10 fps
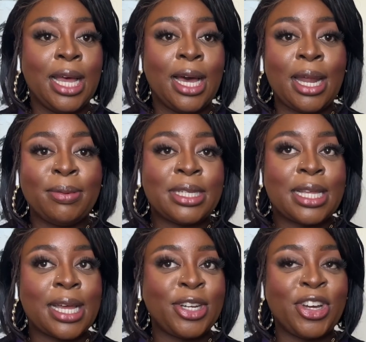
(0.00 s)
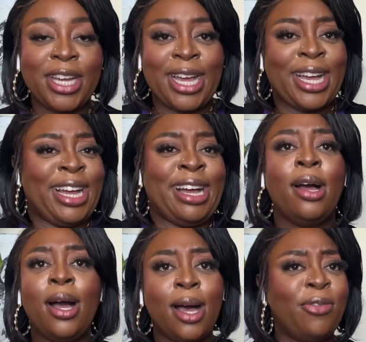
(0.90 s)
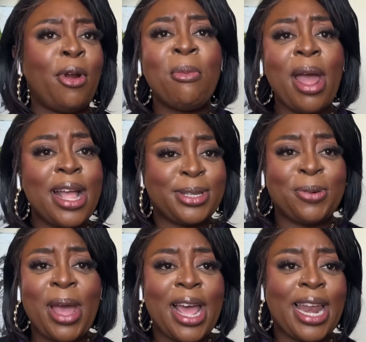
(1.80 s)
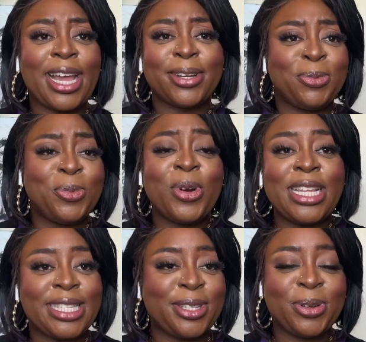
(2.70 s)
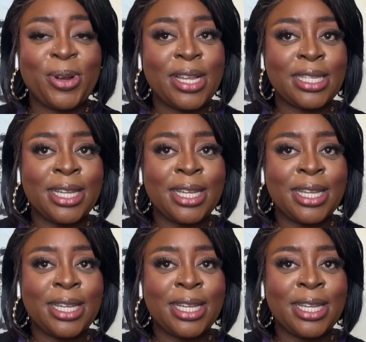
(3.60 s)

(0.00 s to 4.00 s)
And I was just like, I don't from where to where? Like, what is this request?